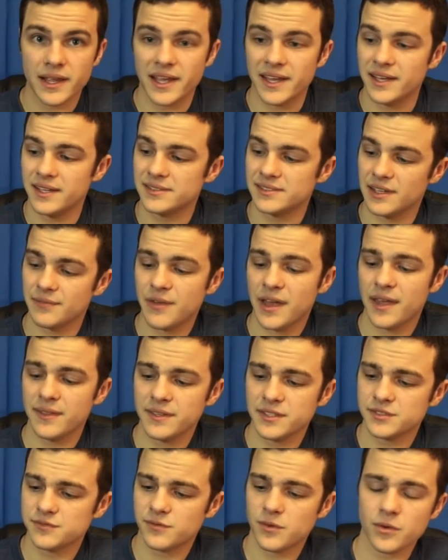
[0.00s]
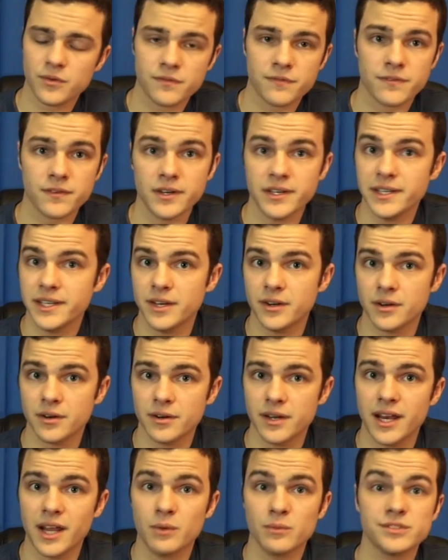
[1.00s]
and I've had this phone for a year
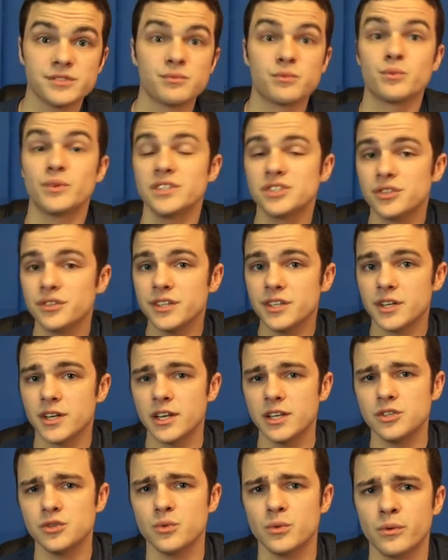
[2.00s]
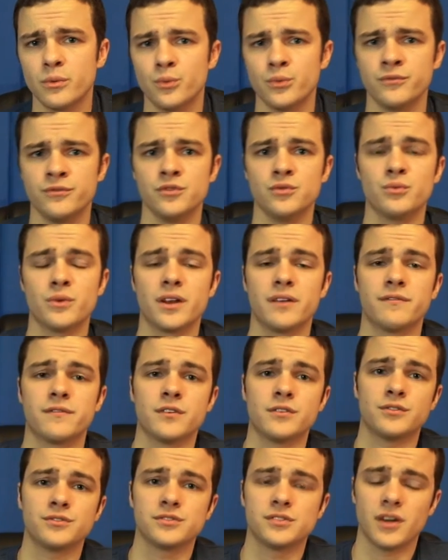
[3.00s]
and I was originally going to do a review when I
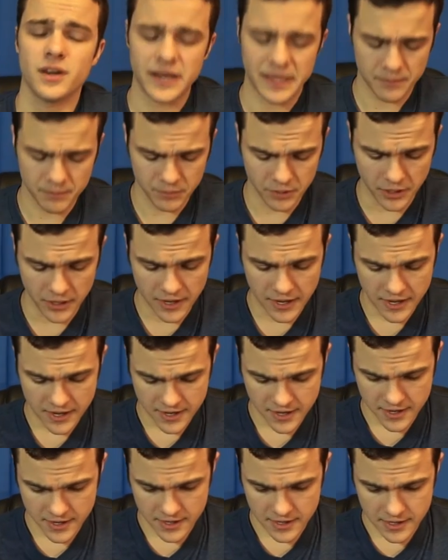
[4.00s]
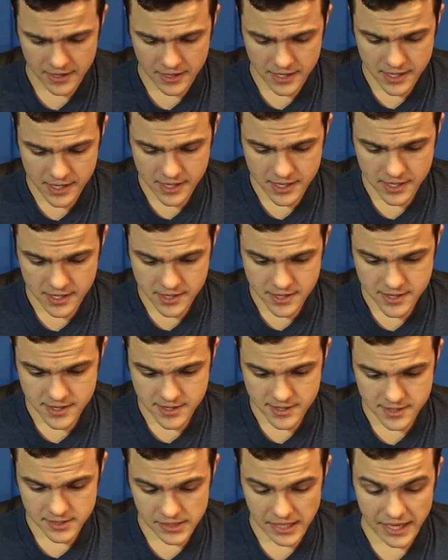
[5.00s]
first got it, but
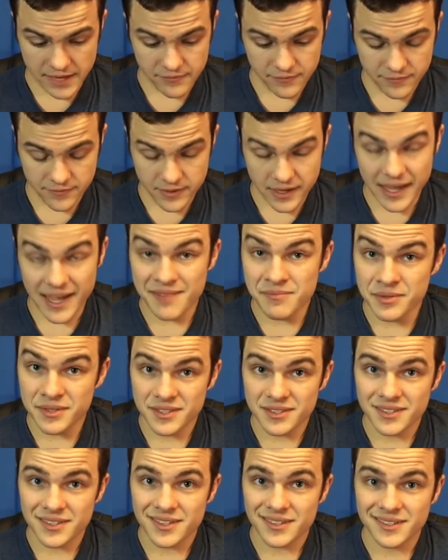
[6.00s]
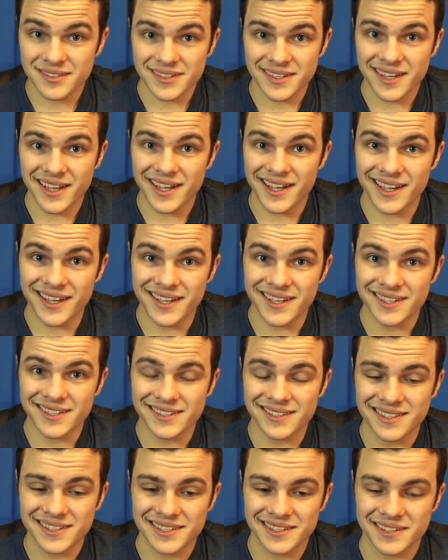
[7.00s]
life happened
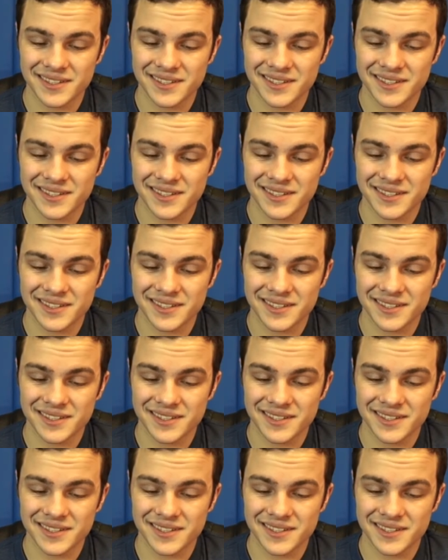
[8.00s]
and